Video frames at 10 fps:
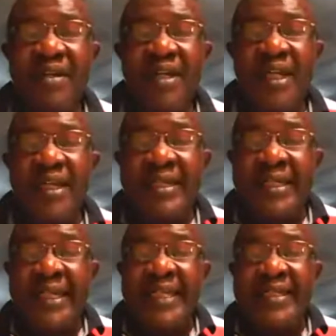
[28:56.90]
flow.
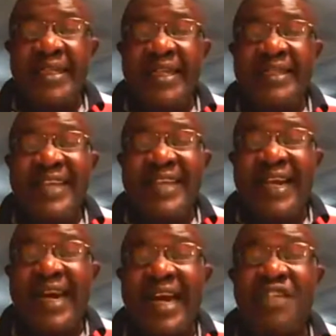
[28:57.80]
This is the
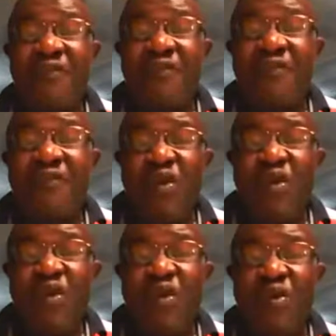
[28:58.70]
cash
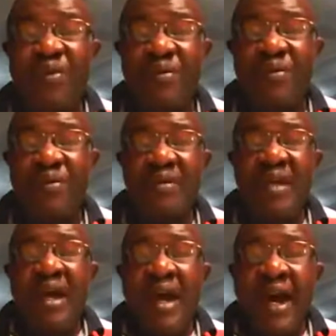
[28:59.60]
flow.
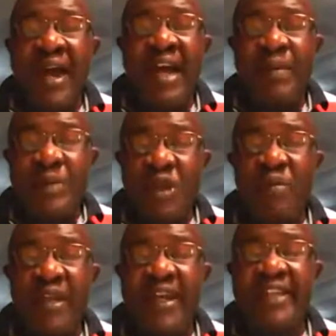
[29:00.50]
I
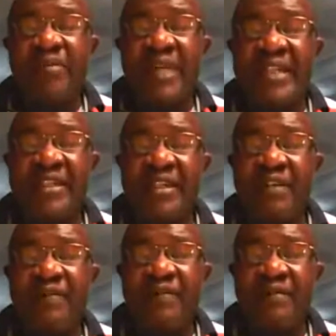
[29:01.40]
am duplicating
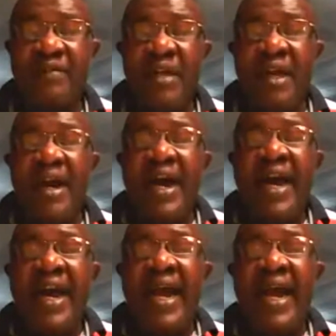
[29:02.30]
myself.
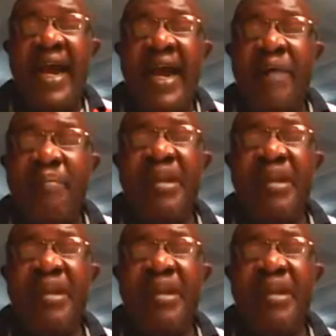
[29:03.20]
I am